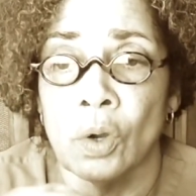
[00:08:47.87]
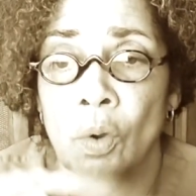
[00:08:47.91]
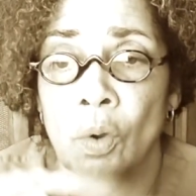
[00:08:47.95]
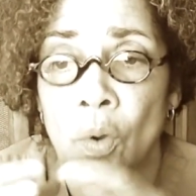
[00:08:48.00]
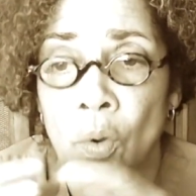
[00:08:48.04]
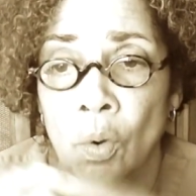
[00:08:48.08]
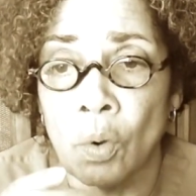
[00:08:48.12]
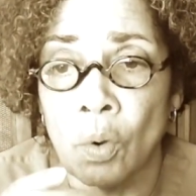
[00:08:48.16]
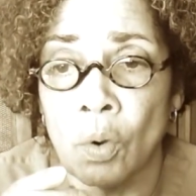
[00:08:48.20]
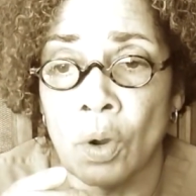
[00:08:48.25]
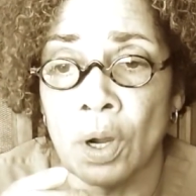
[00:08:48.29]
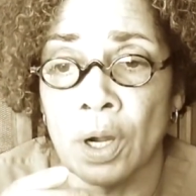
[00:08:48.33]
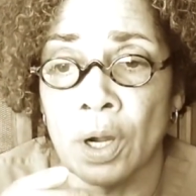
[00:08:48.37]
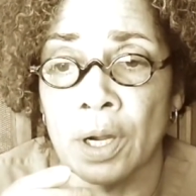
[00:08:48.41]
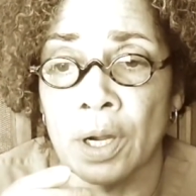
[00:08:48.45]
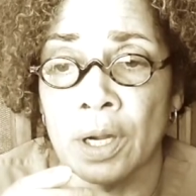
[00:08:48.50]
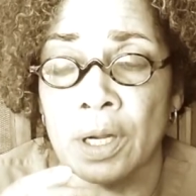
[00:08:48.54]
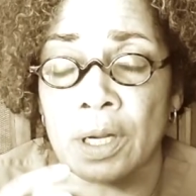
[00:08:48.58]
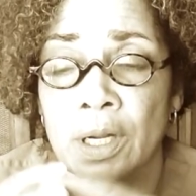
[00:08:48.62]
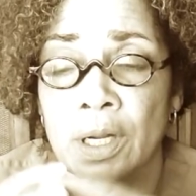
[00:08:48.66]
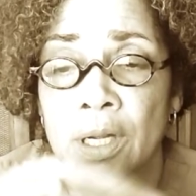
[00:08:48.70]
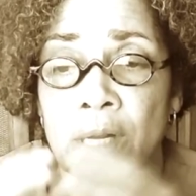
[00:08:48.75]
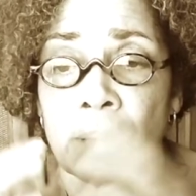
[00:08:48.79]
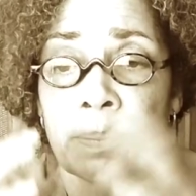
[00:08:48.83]

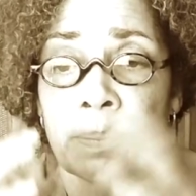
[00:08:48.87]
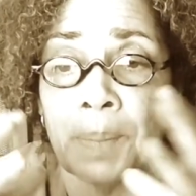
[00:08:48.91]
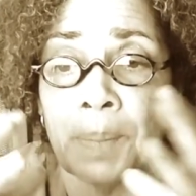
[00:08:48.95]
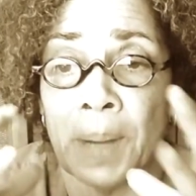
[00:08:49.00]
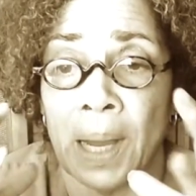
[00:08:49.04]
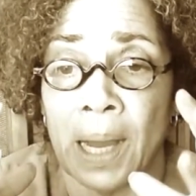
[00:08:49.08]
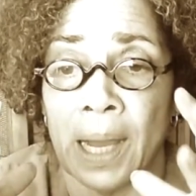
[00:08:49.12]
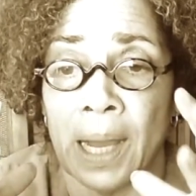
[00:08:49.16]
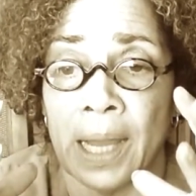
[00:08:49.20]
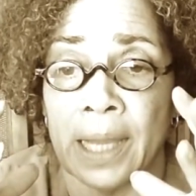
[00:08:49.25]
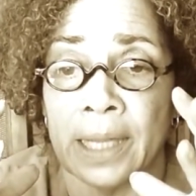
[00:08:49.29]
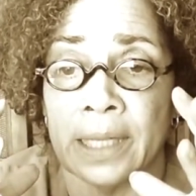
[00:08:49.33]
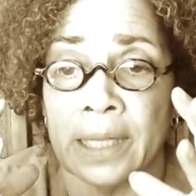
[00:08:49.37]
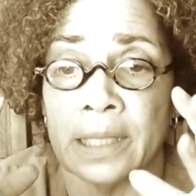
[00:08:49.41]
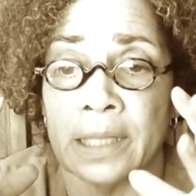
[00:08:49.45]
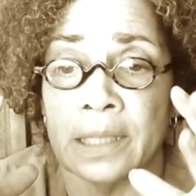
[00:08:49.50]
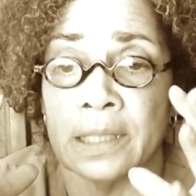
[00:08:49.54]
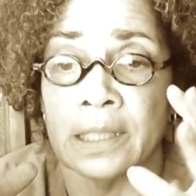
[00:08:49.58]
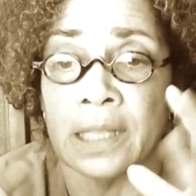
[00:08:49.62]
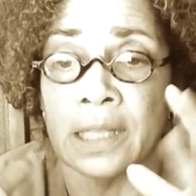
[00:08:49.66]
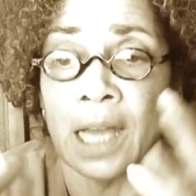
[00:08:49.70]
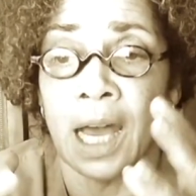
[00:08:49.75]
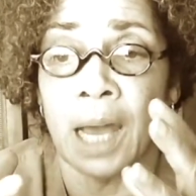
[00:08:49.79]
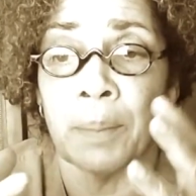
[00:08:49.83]
or by
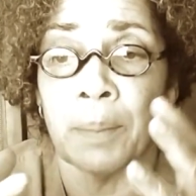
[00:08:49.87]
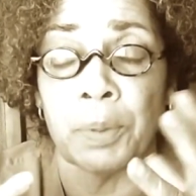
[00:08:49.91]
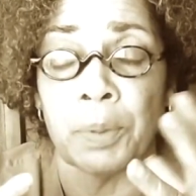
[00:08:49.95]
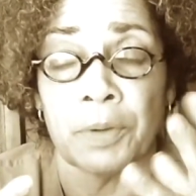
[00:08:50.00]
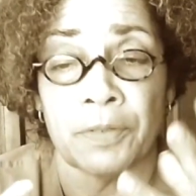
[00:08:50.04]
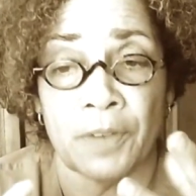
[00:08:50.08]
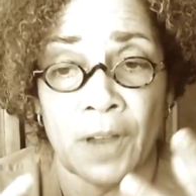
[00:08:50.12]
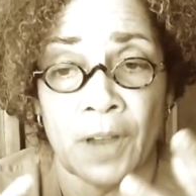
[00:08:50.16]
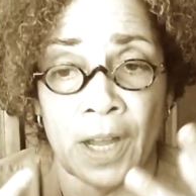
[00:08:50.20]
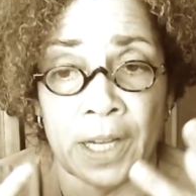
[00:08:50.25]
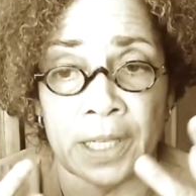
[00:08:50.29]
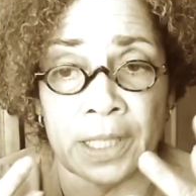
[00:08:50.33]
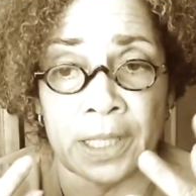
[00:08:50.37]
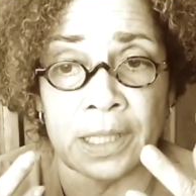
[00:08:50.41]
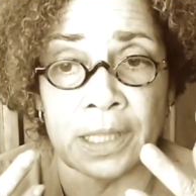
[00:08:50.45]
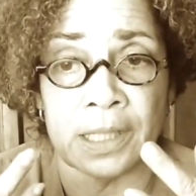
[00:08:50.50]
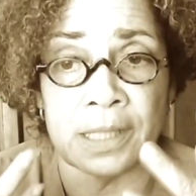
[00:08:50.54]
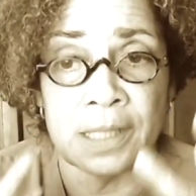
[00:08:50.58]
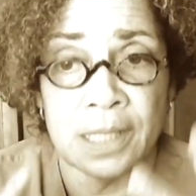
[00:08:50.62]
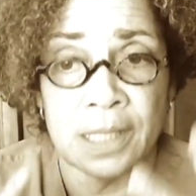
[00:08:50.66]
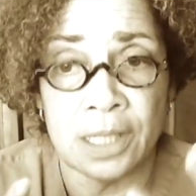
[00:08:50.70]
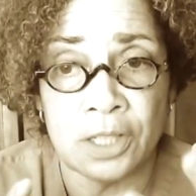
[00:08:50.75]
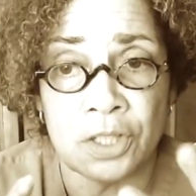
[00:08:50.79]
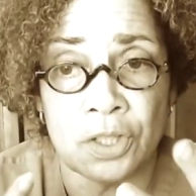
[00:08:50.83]
not providing the
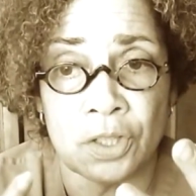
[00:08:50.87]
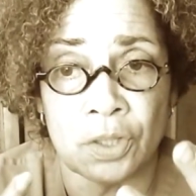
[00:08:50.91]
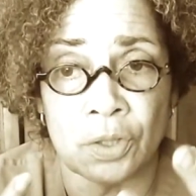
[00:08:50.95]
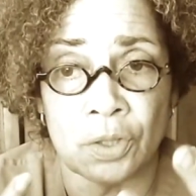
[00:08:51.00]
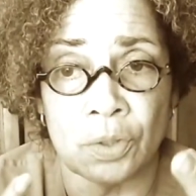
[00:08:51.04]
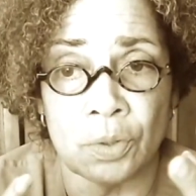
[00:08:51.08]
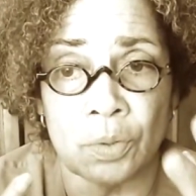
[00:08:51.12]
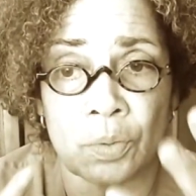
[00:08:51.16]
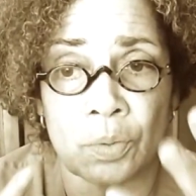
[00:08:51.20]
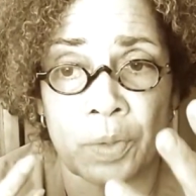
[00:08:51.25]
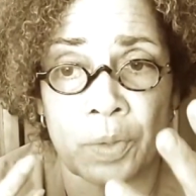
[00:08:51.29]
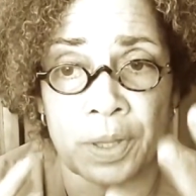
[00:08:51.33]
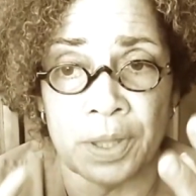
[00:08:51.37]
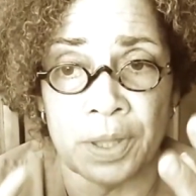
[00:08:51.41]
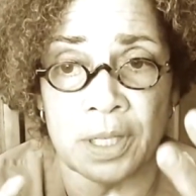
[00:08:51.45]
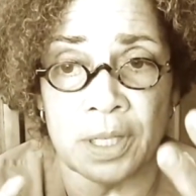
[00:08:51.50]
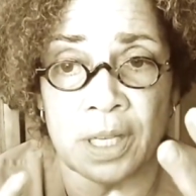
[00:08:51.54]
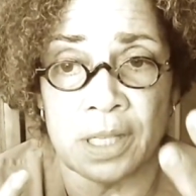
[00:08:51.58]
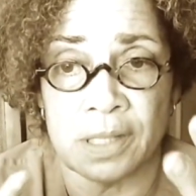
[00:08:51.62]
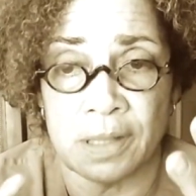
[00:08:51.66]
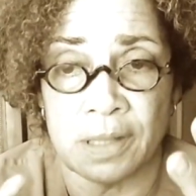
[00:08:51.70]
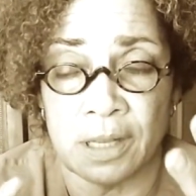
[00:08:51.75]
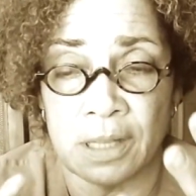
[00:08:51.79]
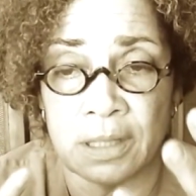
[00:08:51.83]
tissue with
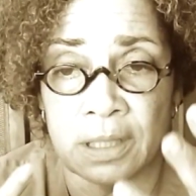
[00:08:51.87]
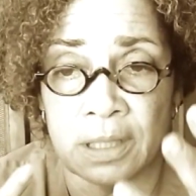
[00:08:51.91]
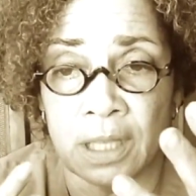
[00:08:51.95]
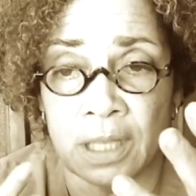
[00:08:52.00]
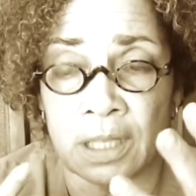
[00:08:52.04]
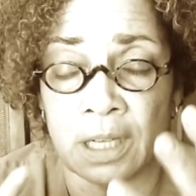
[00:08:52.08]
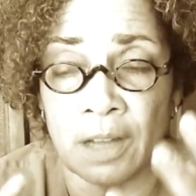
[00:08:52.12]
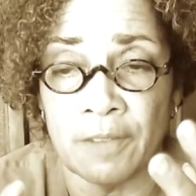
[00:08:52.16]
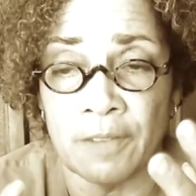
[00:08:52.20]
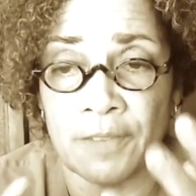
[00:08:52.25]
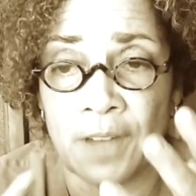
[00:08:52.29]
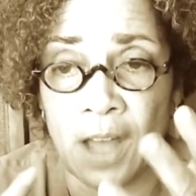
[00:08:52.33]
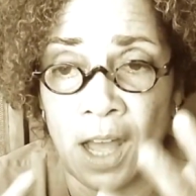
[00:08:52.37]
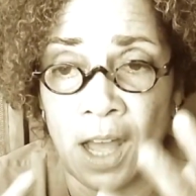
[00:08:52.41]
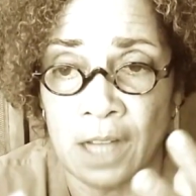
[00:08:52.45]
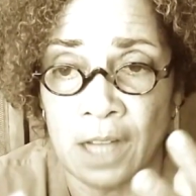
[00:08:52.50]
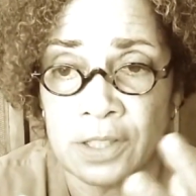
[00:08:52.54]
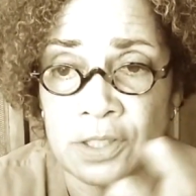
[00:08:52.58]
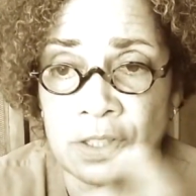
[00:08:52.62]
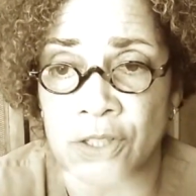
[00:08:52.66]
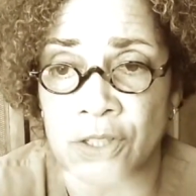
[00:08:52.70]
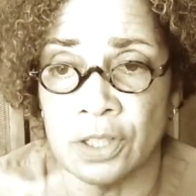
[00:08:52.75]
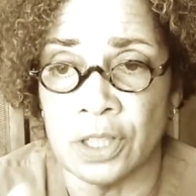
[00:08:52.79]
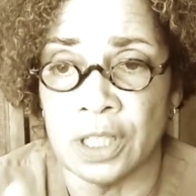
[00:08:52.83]
not enough
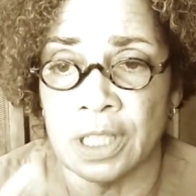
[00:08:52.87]
oxygen.